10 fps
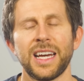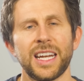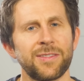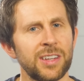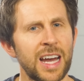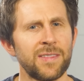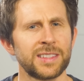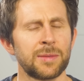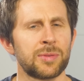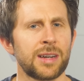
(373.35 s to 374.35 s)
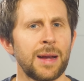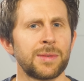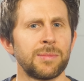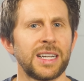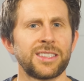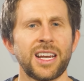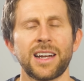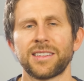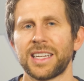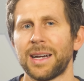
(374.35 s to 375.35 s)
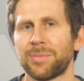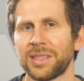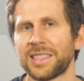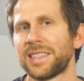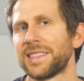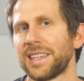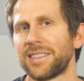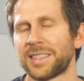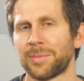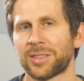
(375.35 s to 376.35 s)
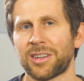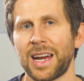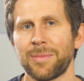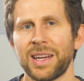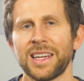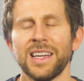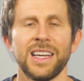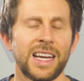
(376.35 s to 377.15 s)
And if you haven't subscribed to my channel yet, please consider subscribing